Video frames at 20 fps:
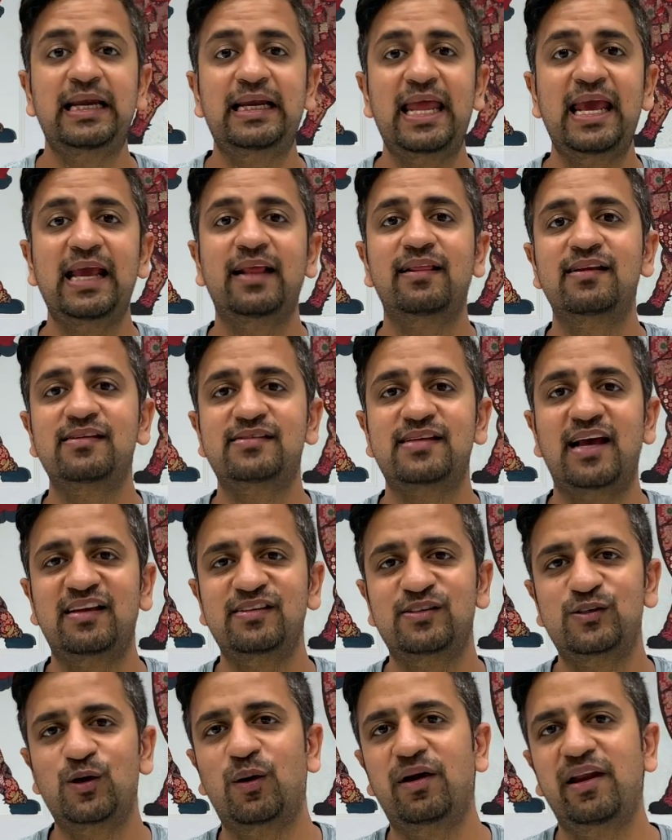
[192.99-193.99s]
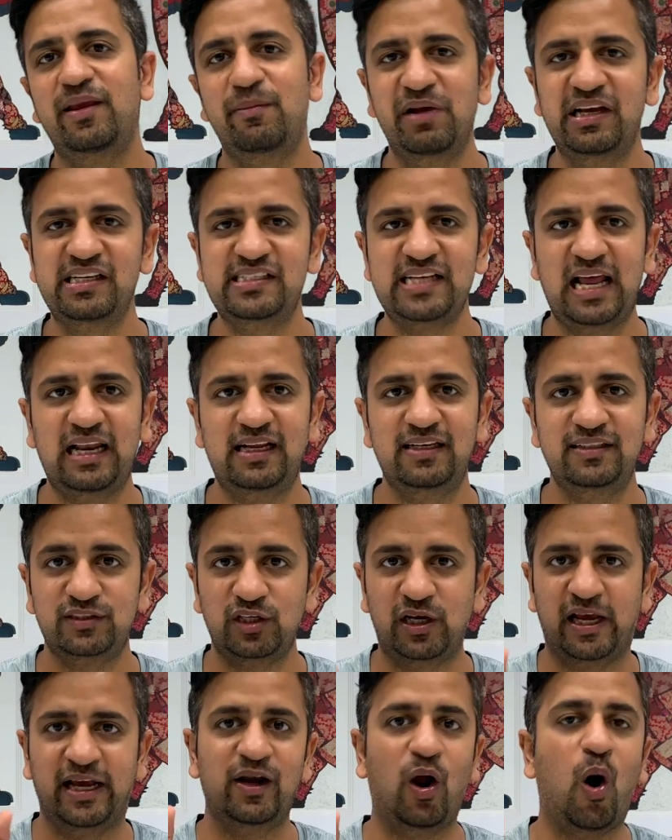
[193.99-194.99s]
take this as your DBA challenge,
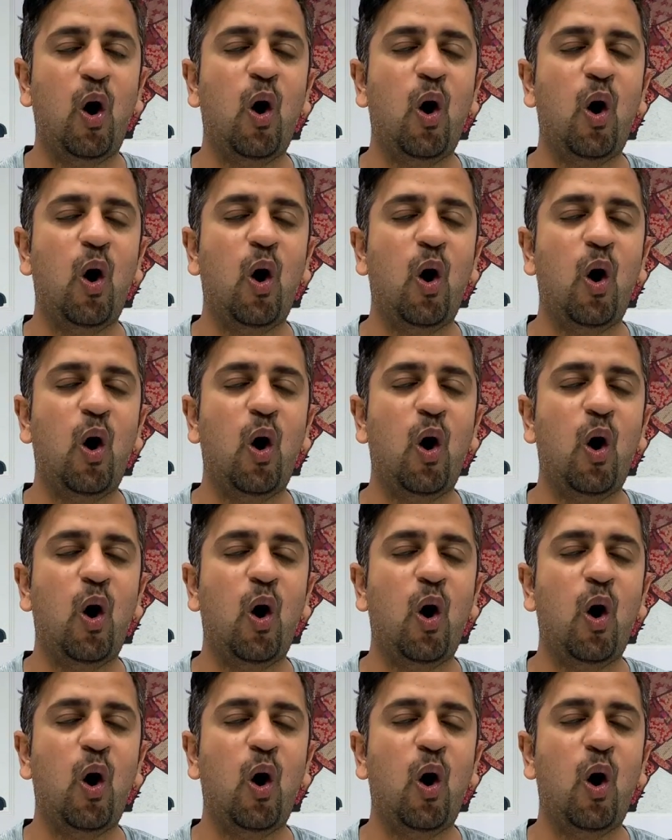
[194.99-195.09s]
and